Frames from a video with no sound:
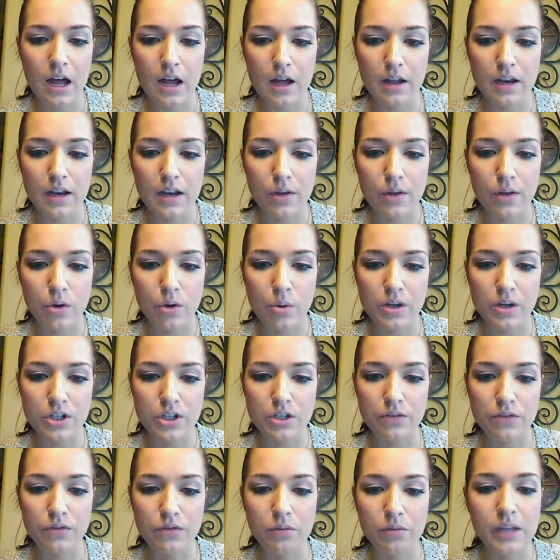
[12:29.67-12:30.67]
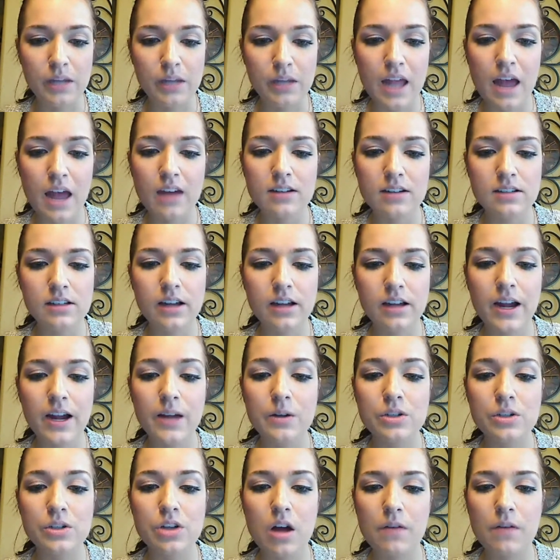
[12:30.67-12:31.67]
Another question from Guest. The
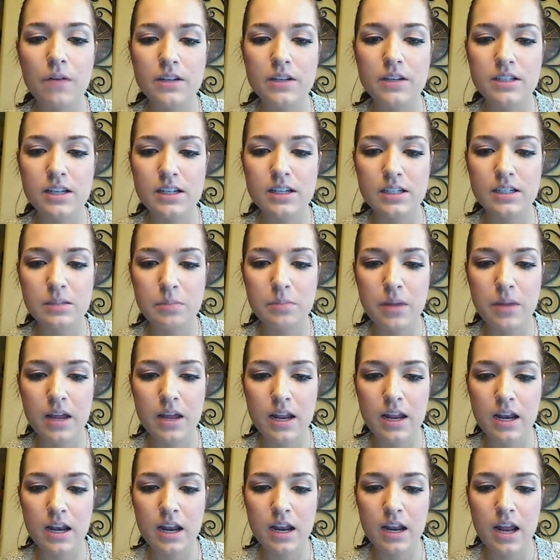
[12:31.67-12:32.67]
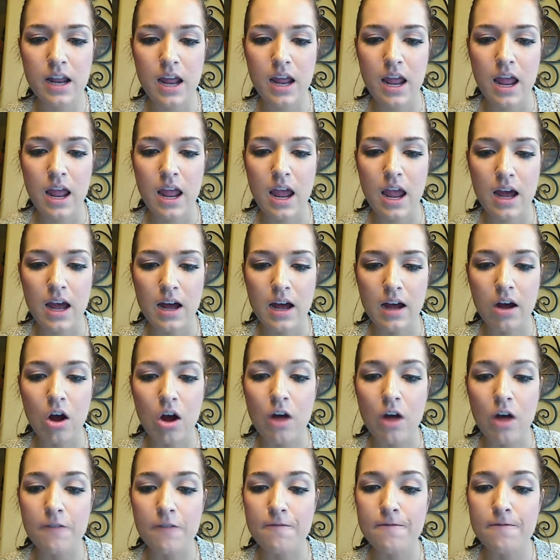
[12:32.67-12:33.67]
Coyotes' offense has been
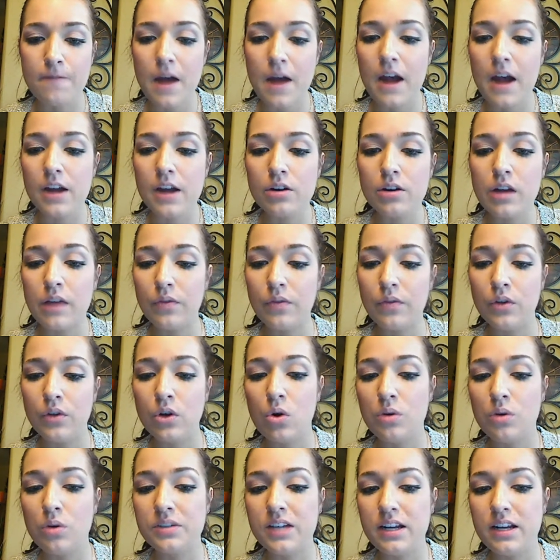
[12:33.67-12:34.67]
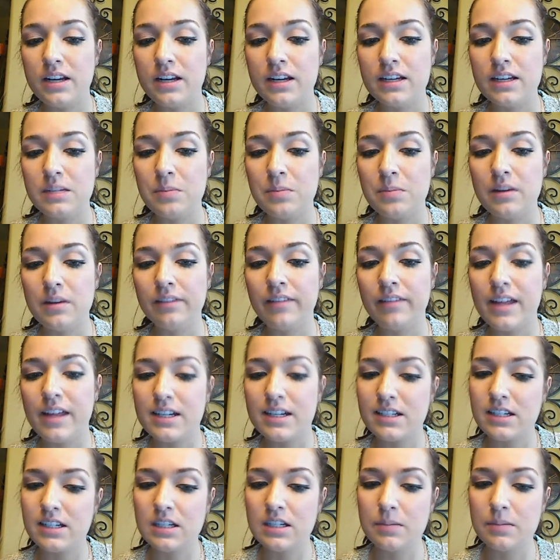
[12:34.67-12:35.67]
on fire, yet the goaltending has been less
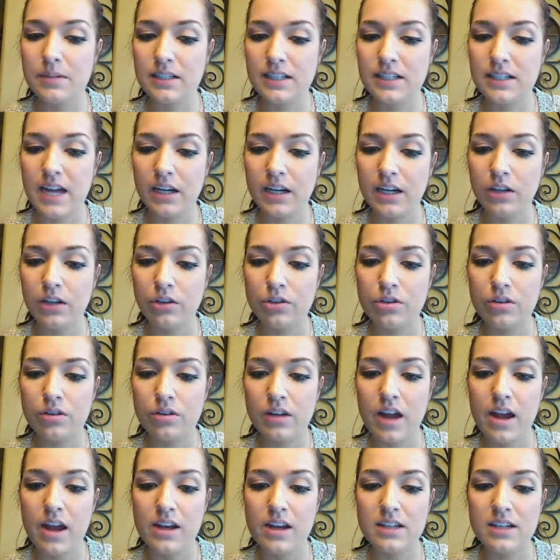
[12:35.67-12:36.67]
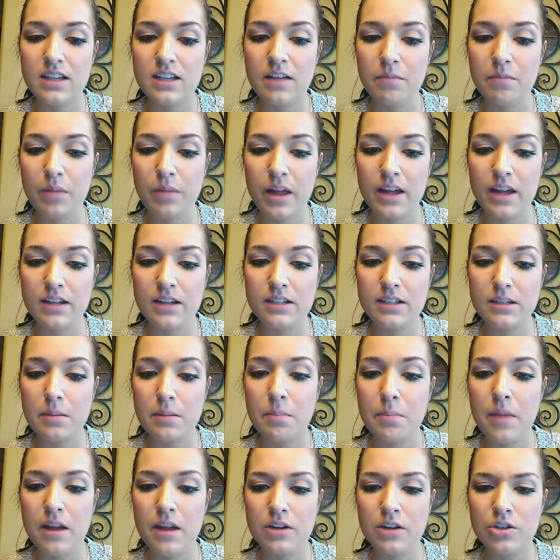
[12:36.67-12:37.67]
than spectacular. Do the Coyotes have plans
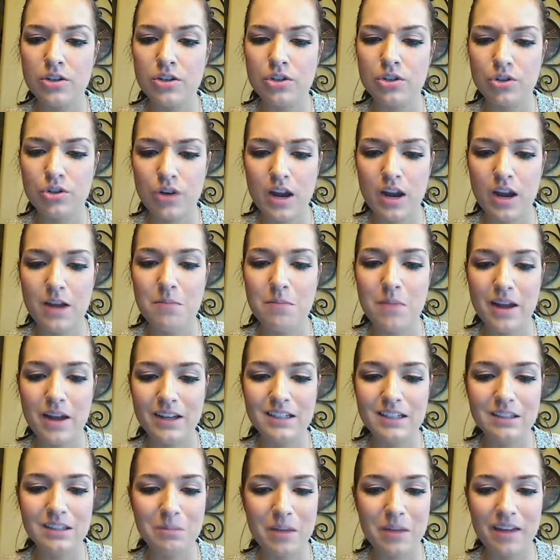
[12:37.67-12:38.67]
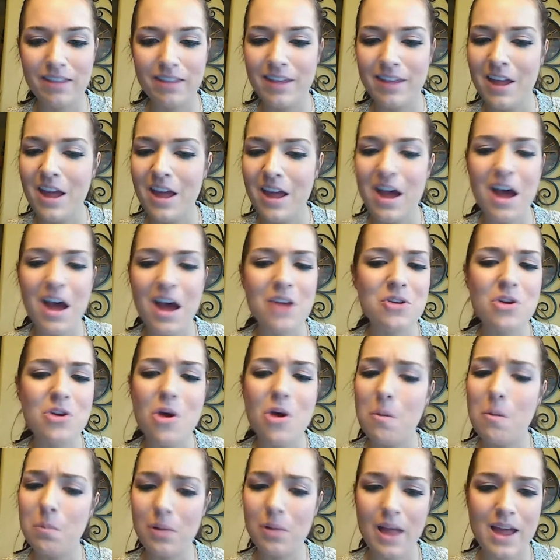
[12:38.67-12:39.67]
to bench trade Mike Smith?
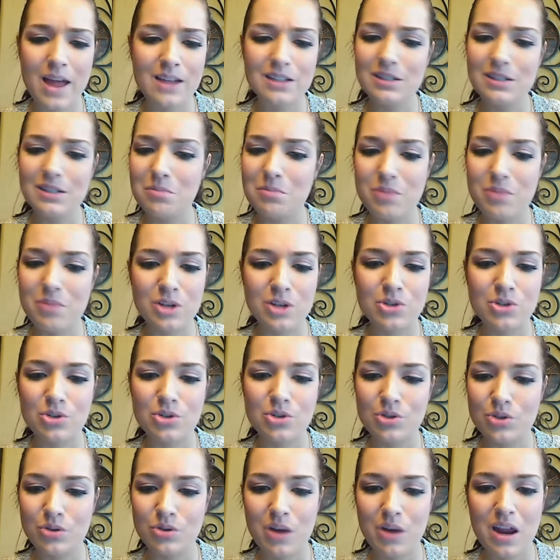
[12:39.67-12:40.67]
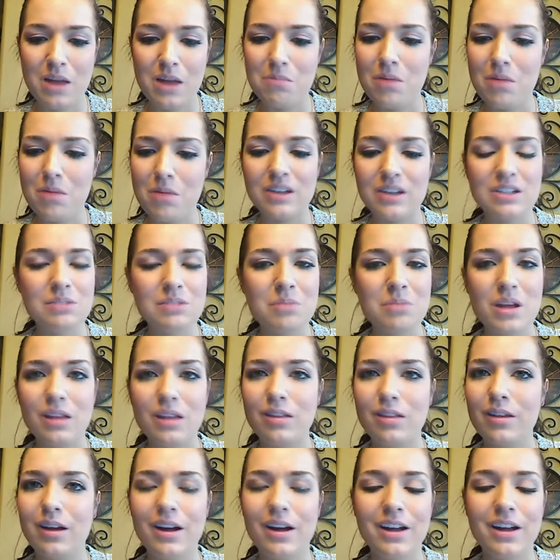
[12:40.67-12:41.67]
No plans to bench or trade Mike
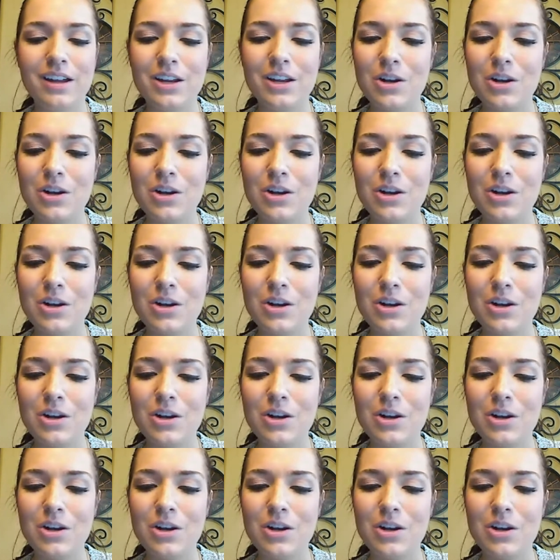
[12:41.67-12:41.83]
Smith.